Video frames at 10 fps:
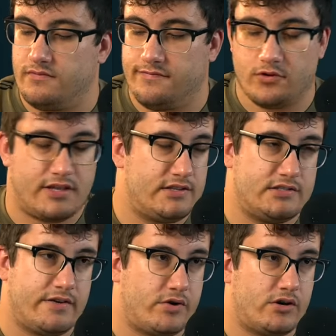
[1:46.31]
four thousand
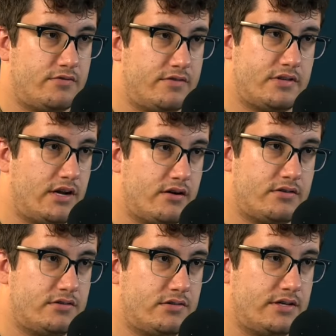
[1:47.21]
seven hundred fifty
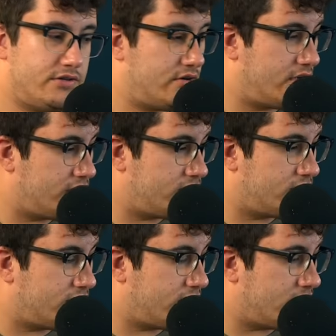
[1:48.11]
dollars hits your account,
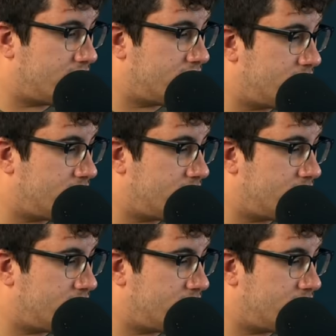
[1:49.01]
something like that?